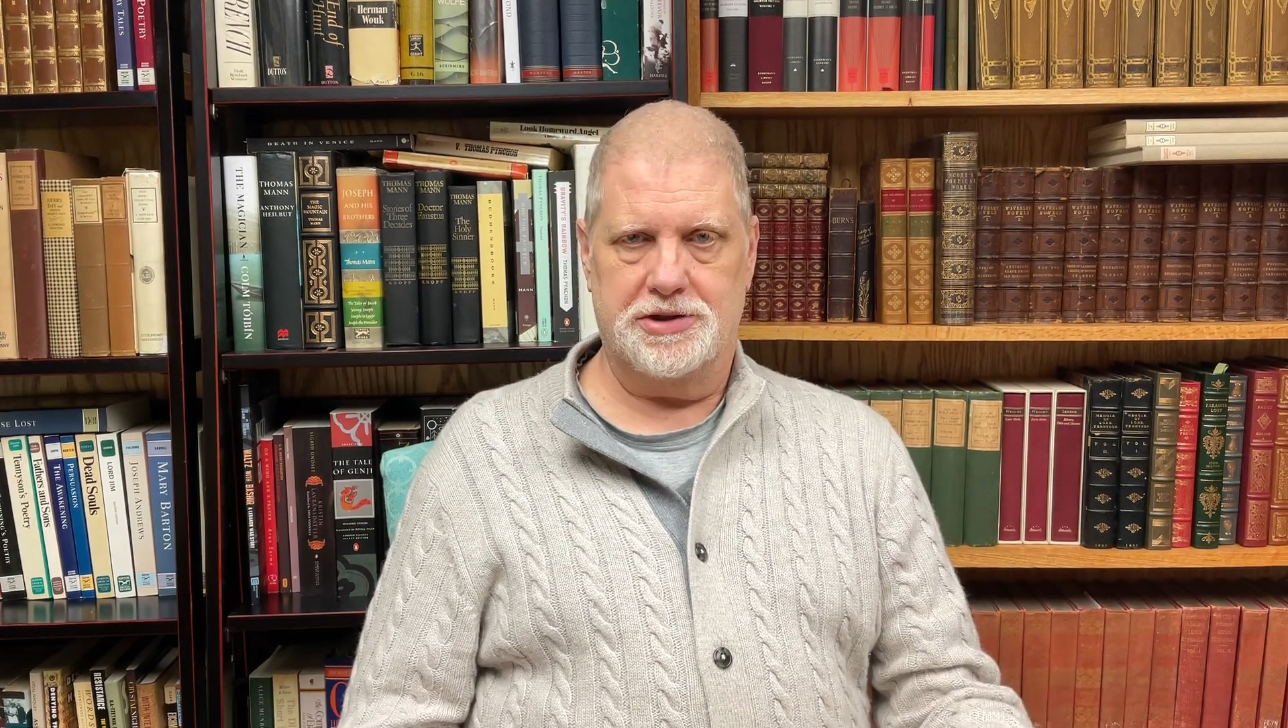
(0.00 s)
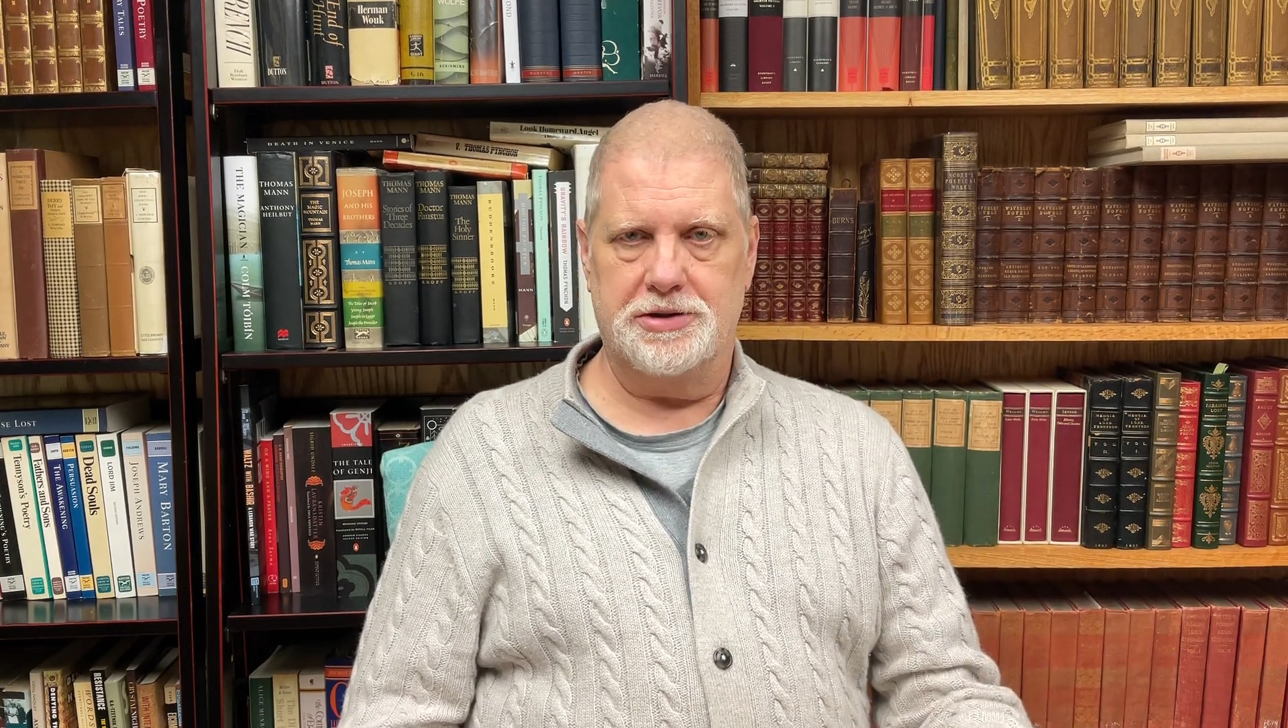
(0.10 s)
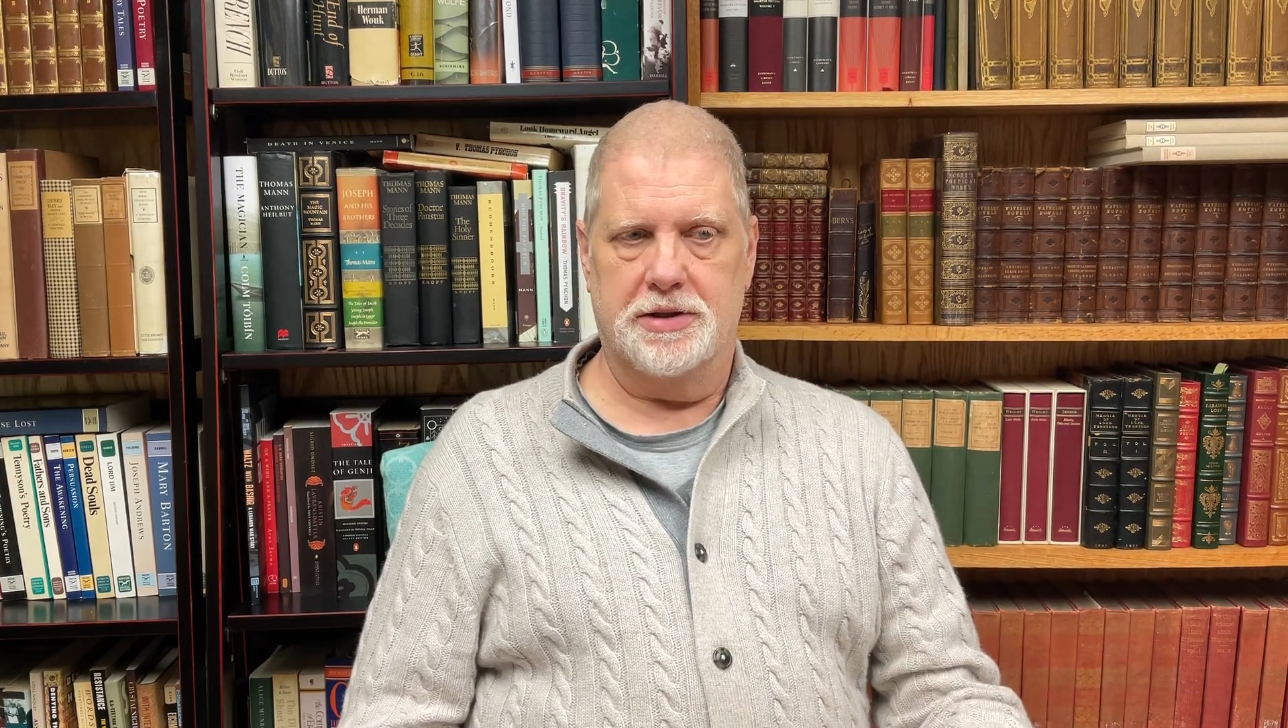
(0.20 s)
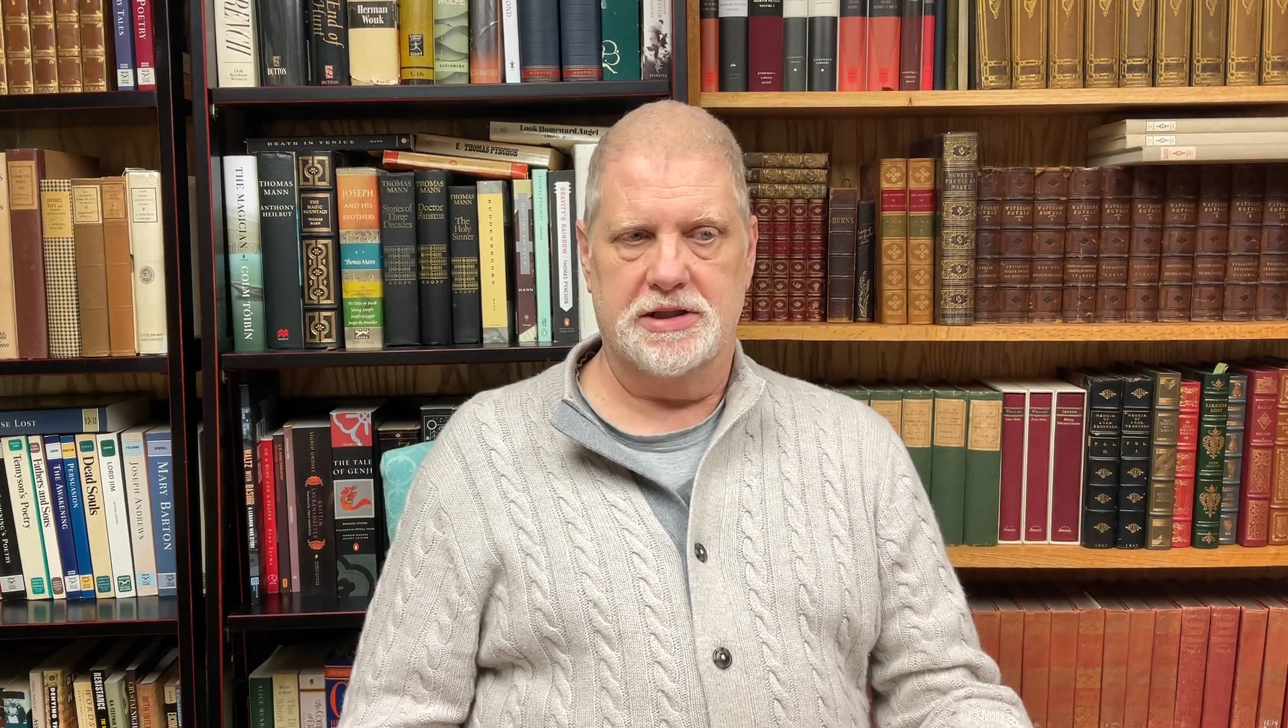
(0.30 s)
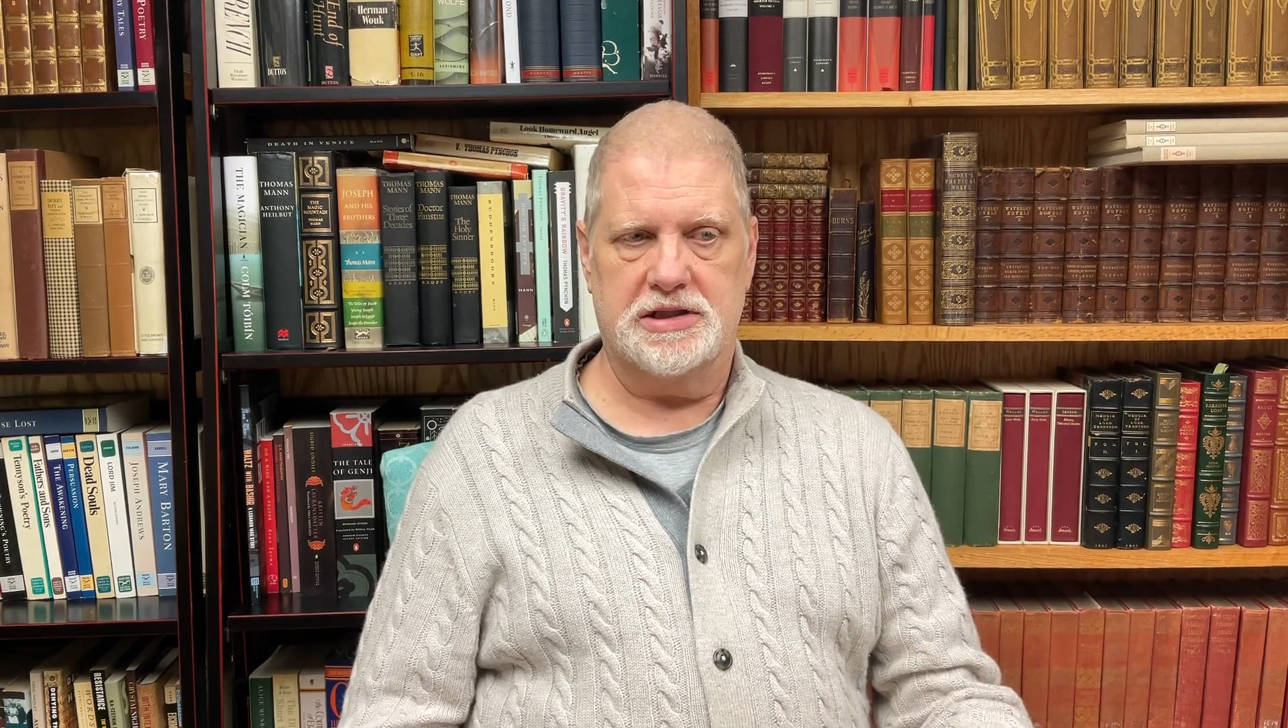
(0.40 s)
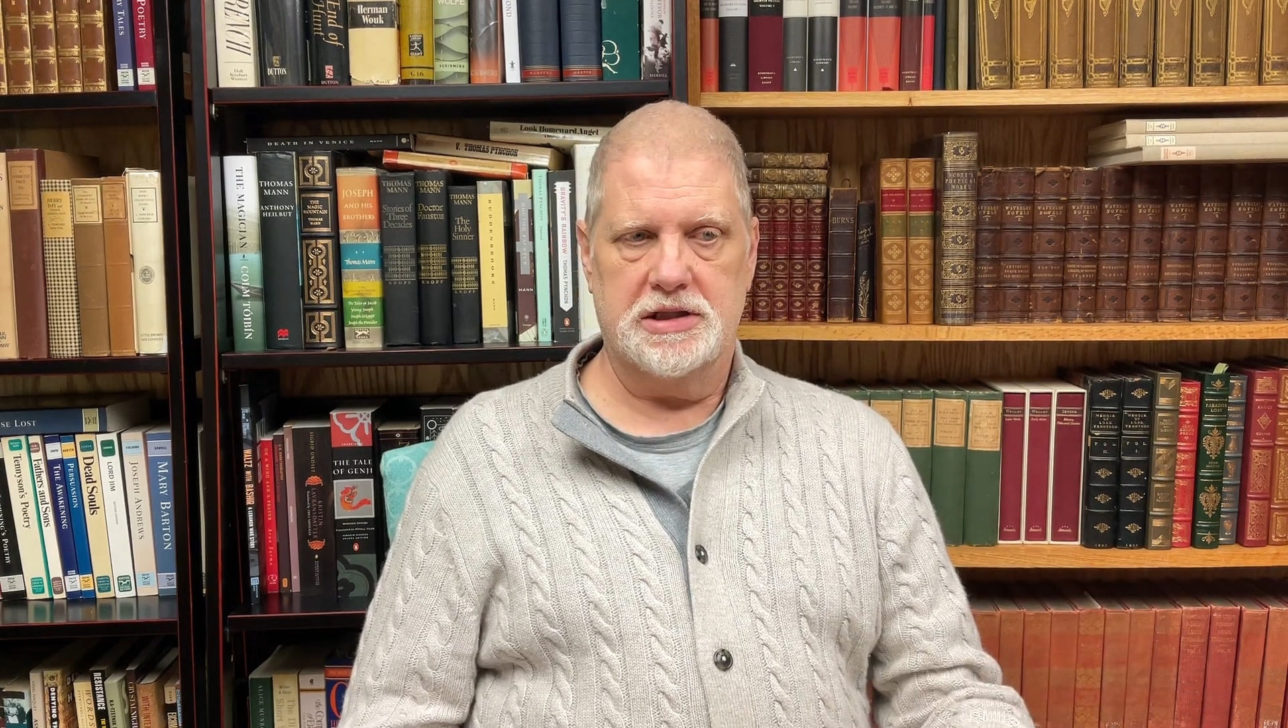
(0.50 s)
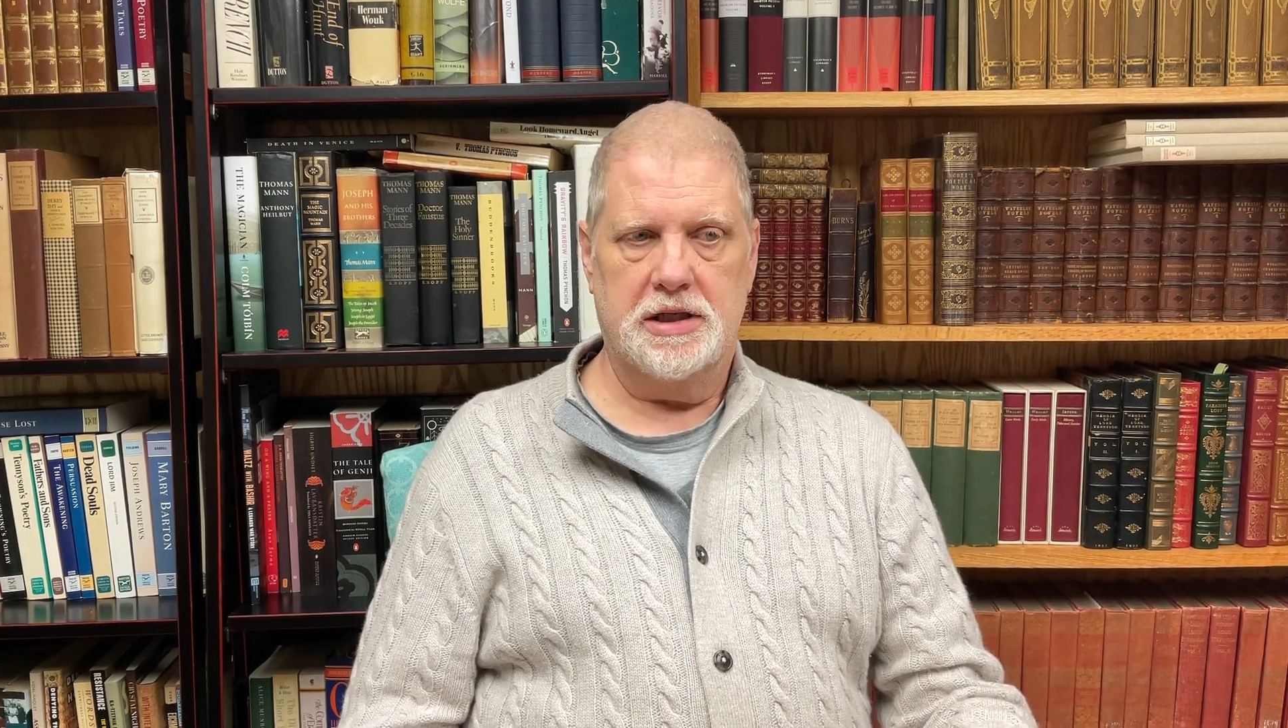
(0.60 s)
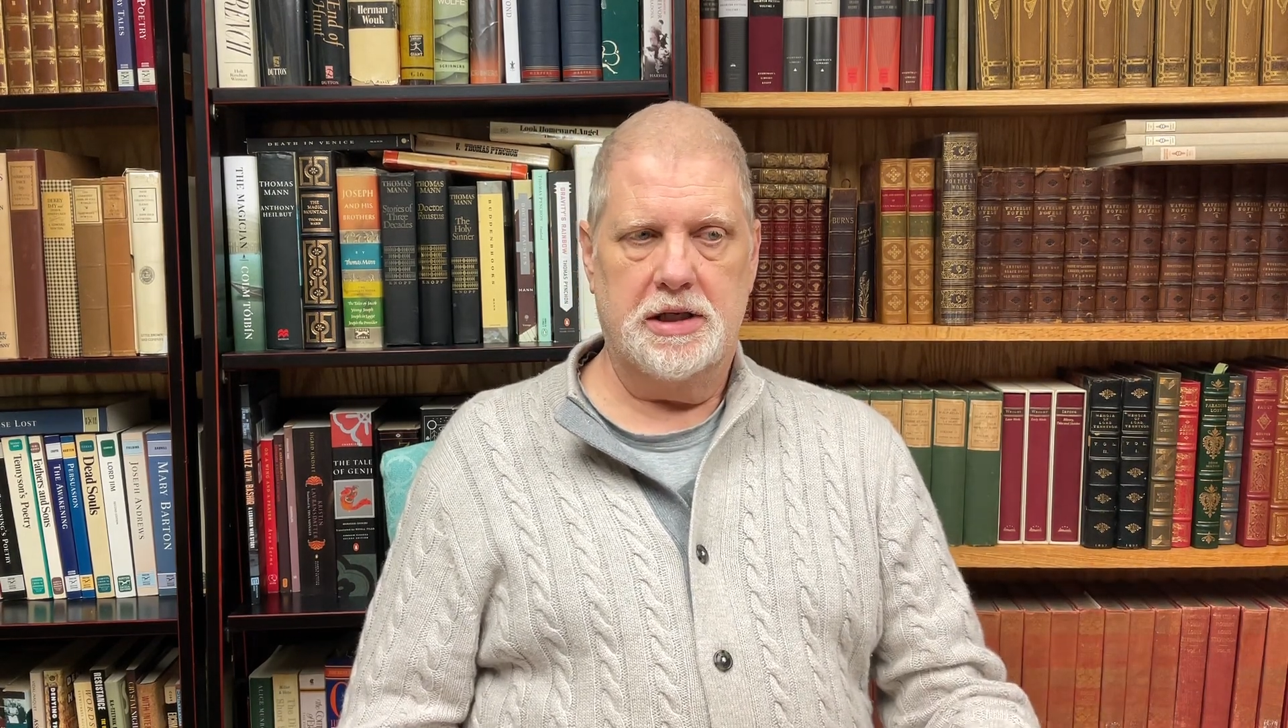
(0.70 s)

to us